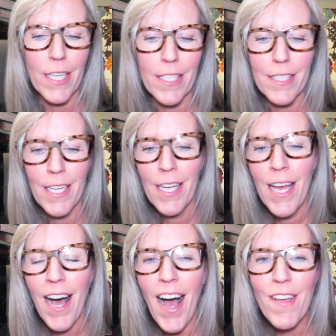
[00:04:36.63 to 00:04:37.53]
And
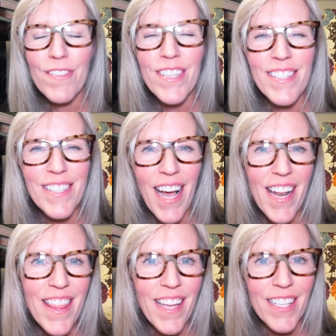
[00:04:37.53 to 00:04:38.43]
I've
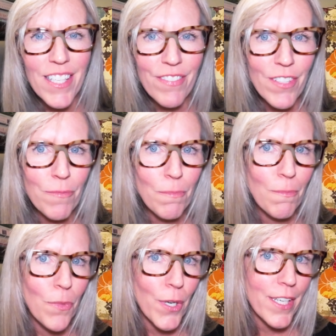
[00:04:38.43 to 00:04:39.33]
decided that even if
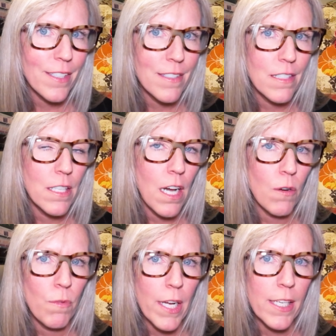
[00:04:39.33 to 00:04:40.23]
Morgan is
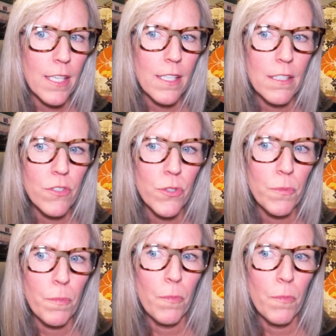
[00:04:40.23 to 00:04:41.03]
not ready to